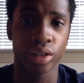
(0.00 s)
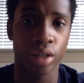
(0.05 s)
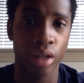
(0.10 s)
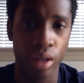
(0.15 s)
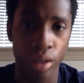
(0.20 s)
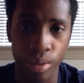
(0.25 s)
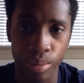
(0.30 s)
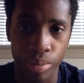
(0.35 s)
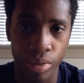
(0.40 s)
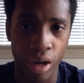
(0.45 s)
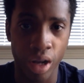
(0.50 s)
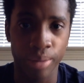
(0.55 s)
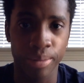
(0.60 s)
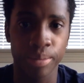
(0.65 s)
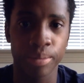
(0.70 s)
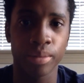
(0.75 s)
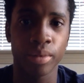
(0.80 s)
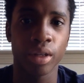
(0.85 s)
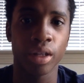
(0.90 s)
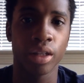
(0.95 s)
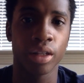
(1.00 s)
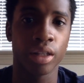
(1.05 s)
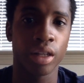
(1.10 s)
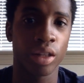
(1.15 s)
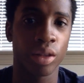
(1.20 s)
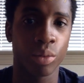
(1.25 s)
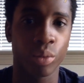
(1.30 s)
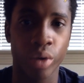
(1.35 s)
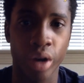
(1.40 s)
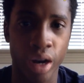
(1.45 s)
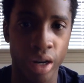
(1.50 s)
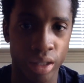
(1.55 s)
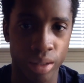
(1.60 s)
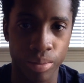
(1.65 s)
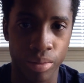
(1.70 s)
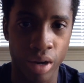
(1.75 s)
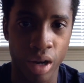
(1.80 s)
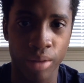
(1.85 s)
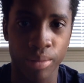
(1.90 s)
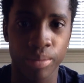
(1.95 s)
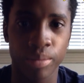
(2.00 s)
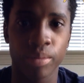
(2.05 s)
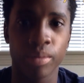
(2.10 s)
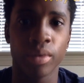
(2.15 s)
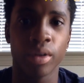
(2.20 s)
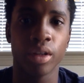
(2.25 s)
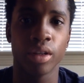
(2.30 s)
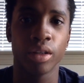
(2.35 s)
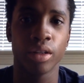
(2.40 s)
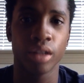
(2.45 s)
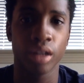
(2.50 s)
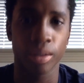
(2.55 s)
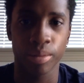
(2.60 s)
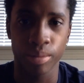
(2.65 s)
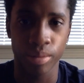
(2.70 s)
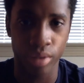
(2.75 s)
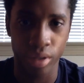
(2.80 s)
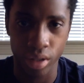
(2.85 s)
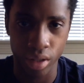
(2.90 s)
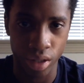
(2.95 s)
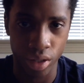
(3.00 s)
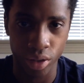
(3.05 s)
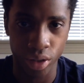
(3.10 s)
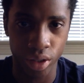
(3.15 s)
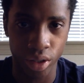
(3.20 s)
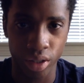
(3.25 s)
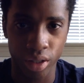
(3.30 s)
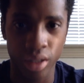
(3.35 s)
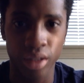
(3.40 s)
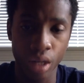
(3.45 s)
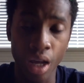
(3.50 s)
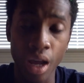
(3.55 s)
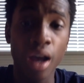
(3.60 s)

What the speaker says: Tell them the problem, tell them why it's a problem, tell them the solution.